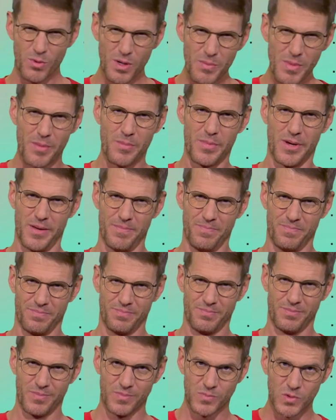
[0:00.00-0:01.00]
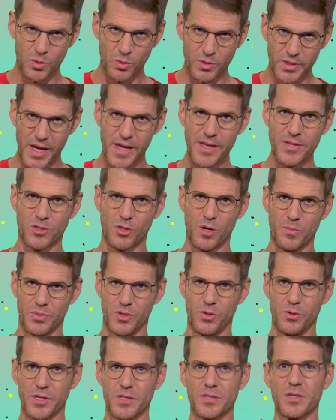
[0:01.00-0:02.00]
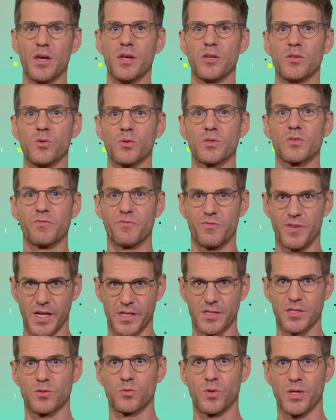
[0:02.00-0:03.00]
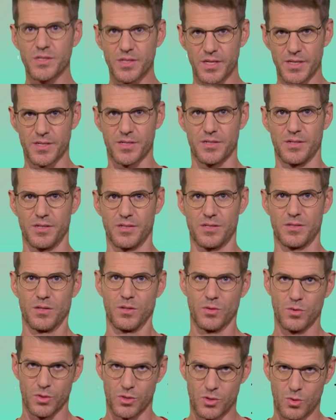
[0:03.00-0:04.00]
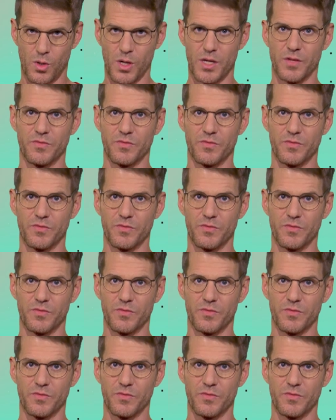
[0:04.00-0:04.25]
Remember, today's computers use fixed transistors to store